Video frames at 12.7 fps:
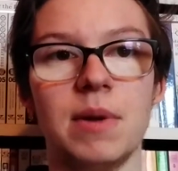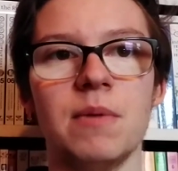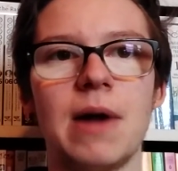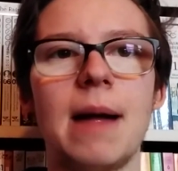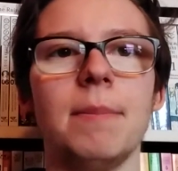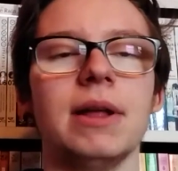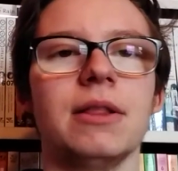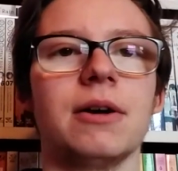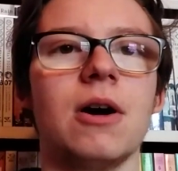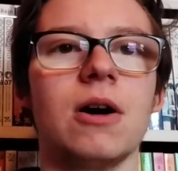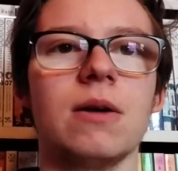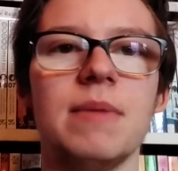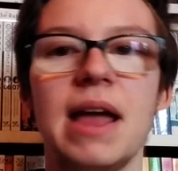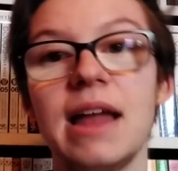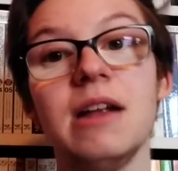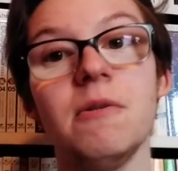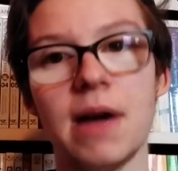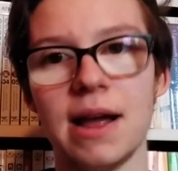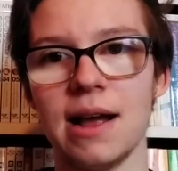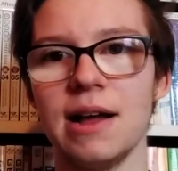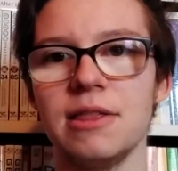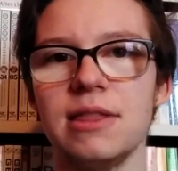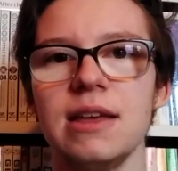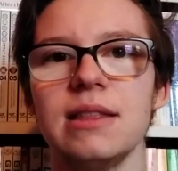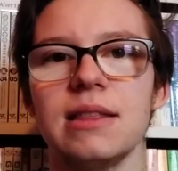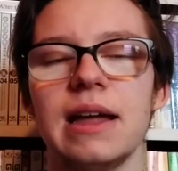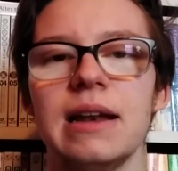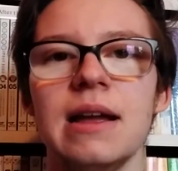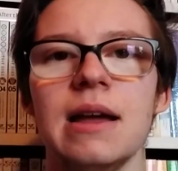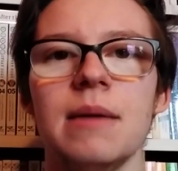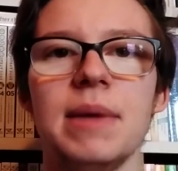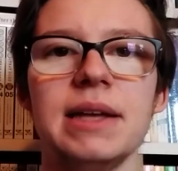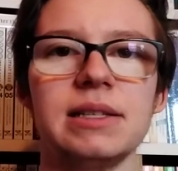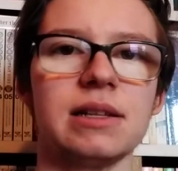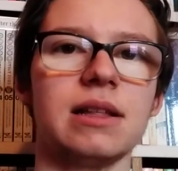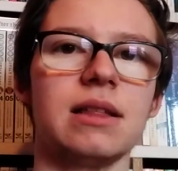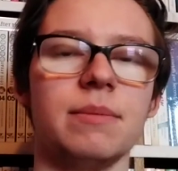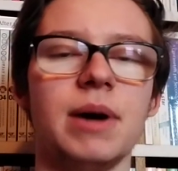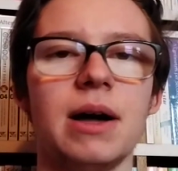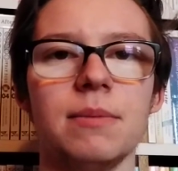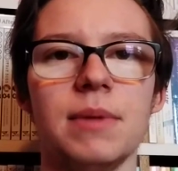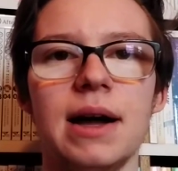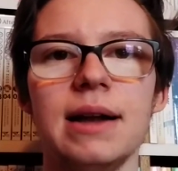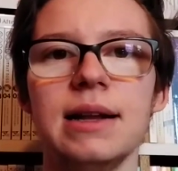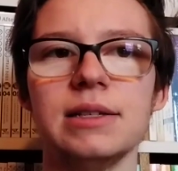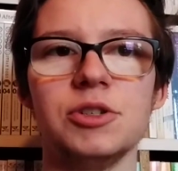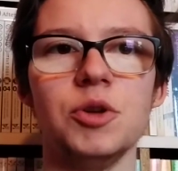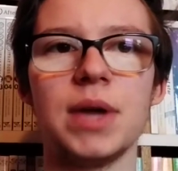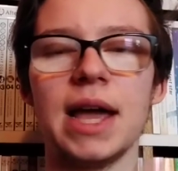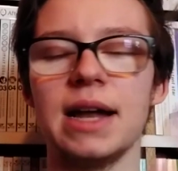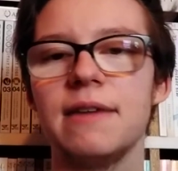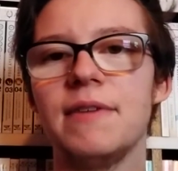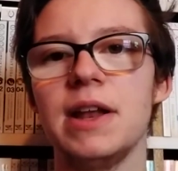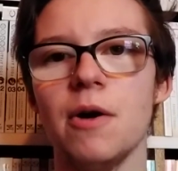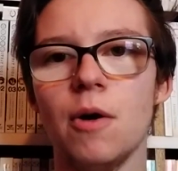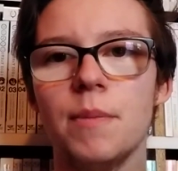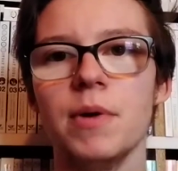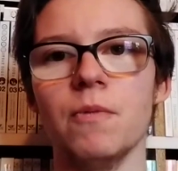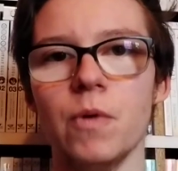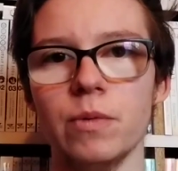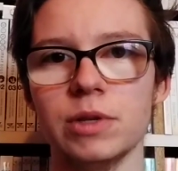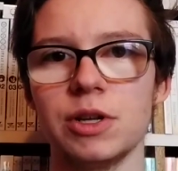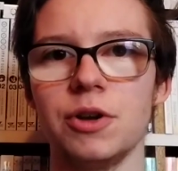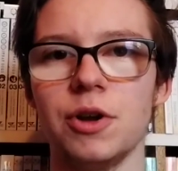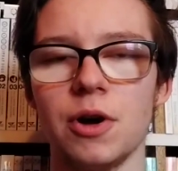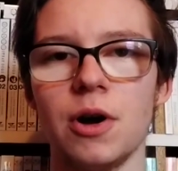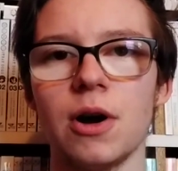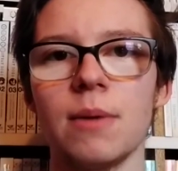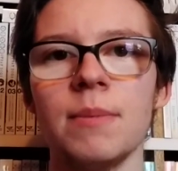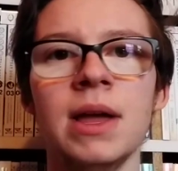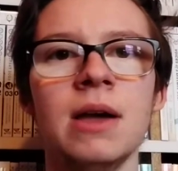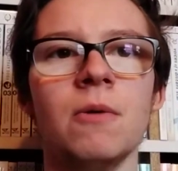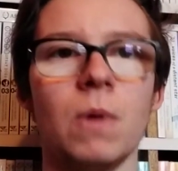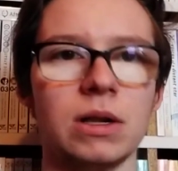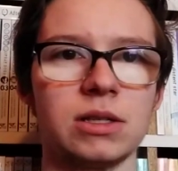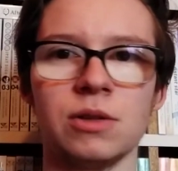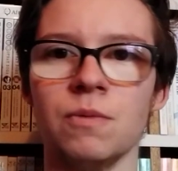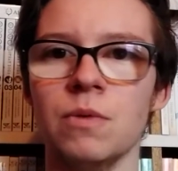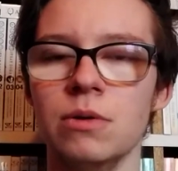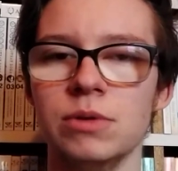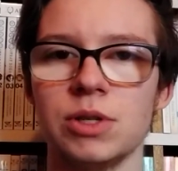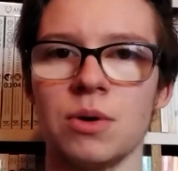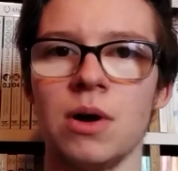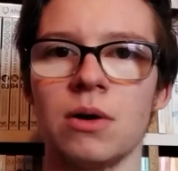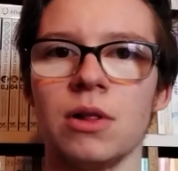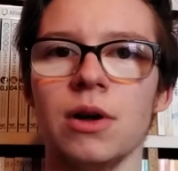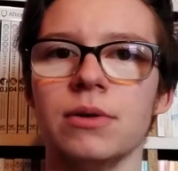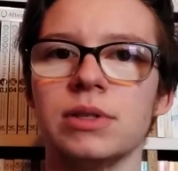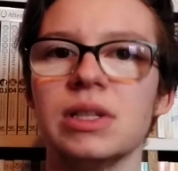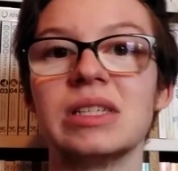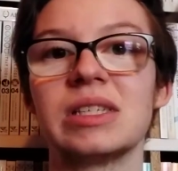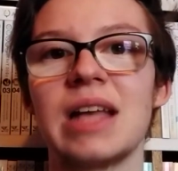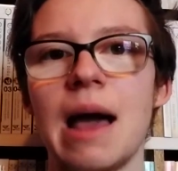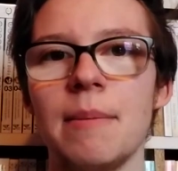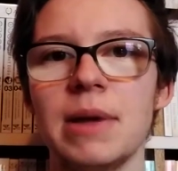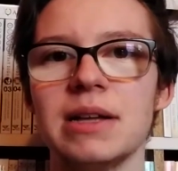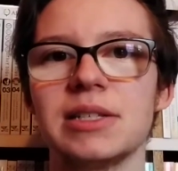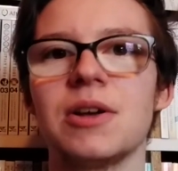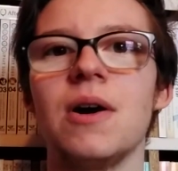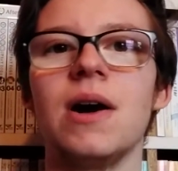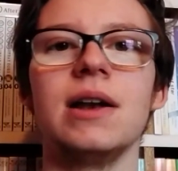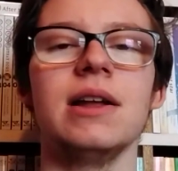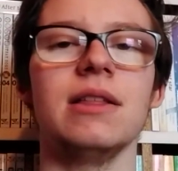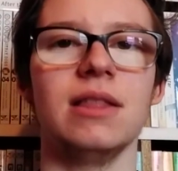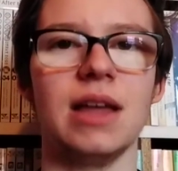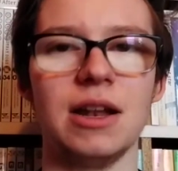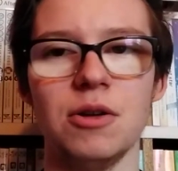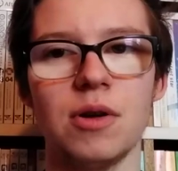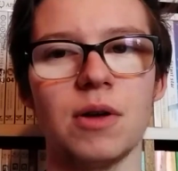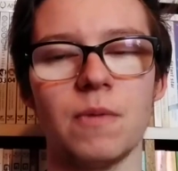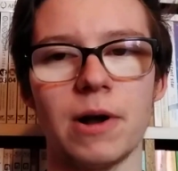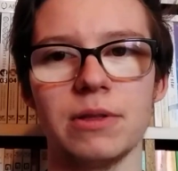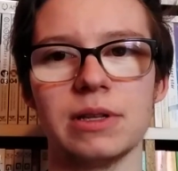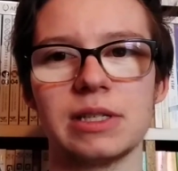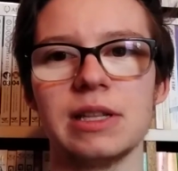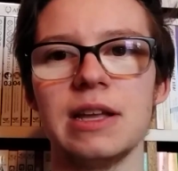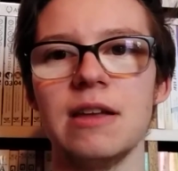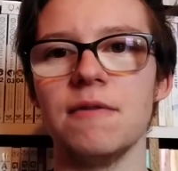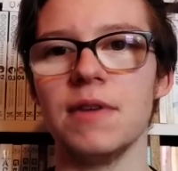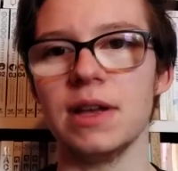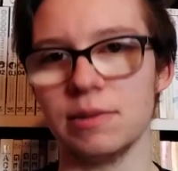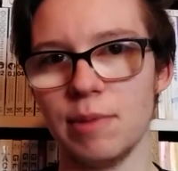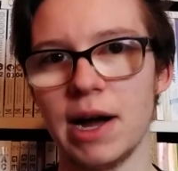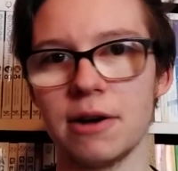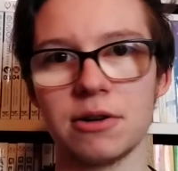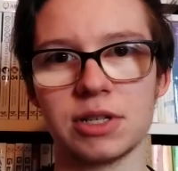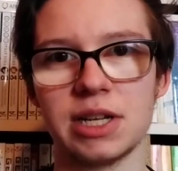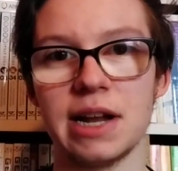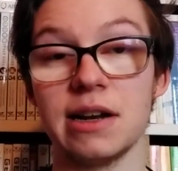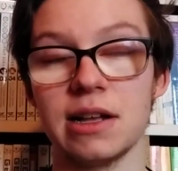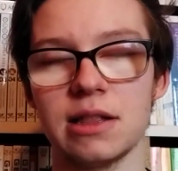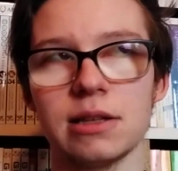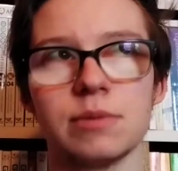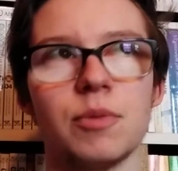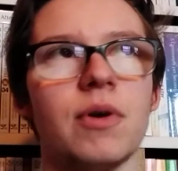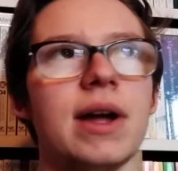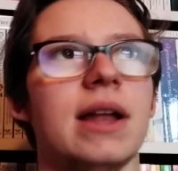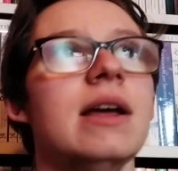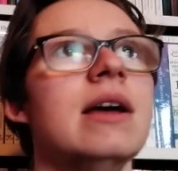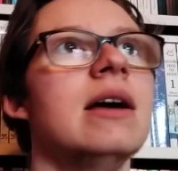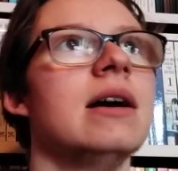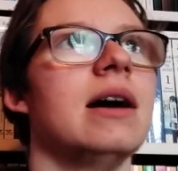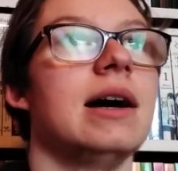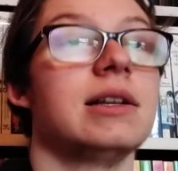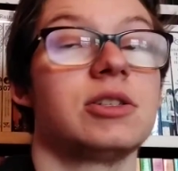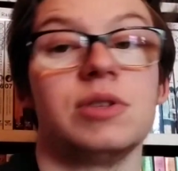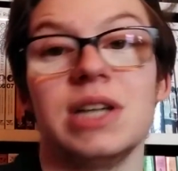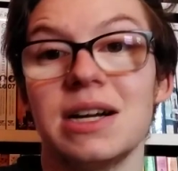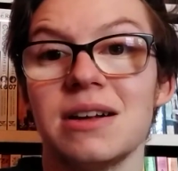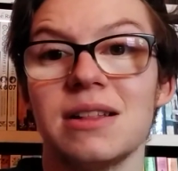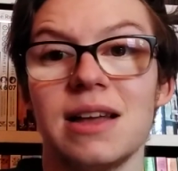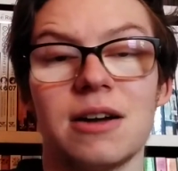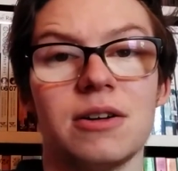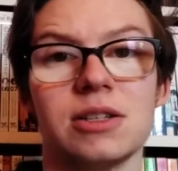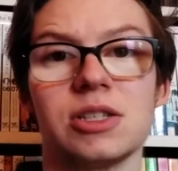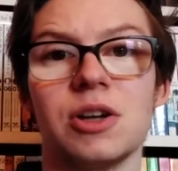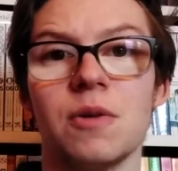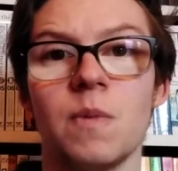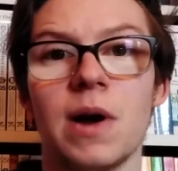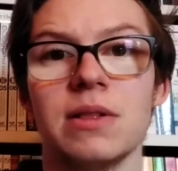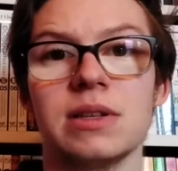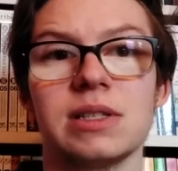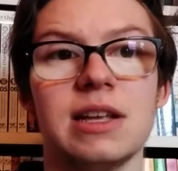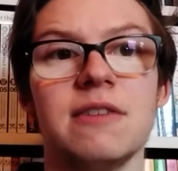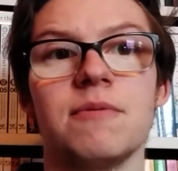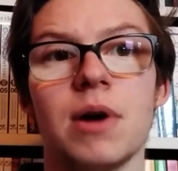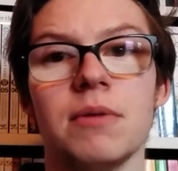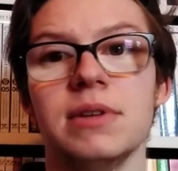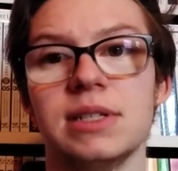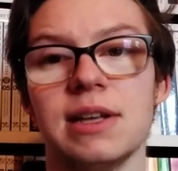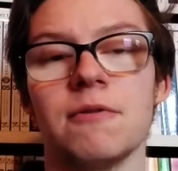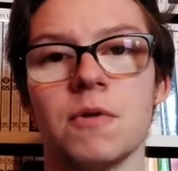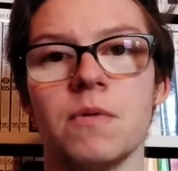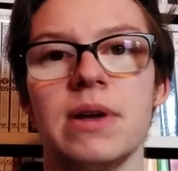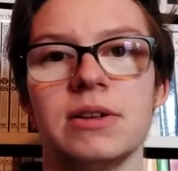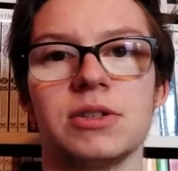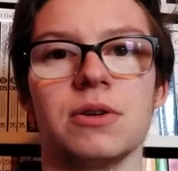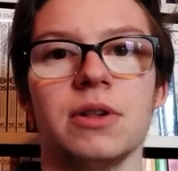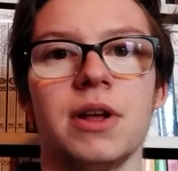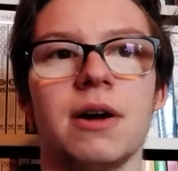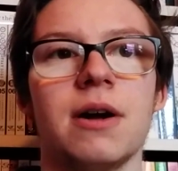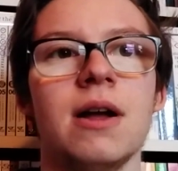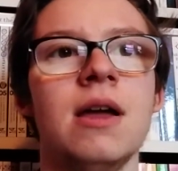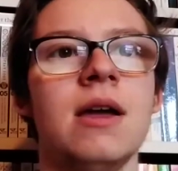wrapping their arm. Anyway, I think that basically the bottom line is you can't have any open wounds on your arm. Once the wounds are all closed, the scabbing is gone, then you can wear the sleeve, is my understanding at this point. So technically I could have started wearing the sleeve probably several weeks earlier.